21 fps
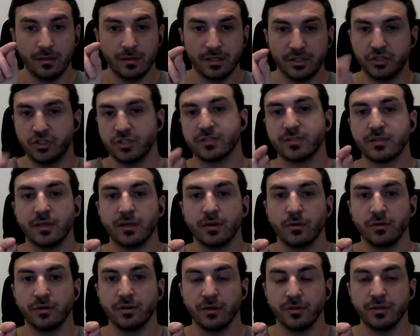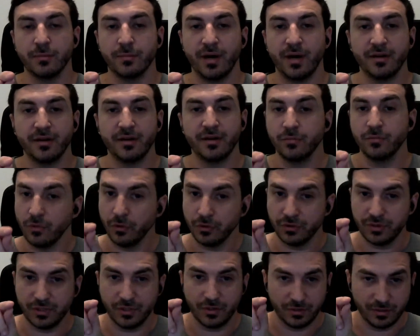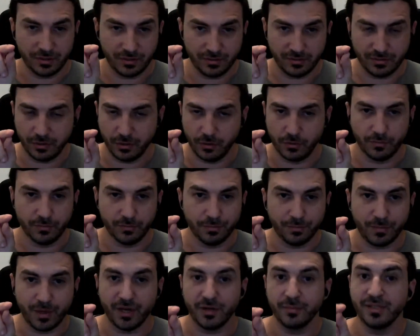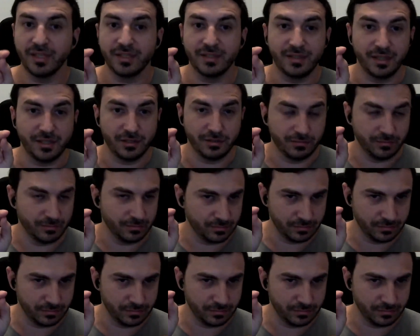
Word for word: They just click on on the bottom, on their you know bottom that they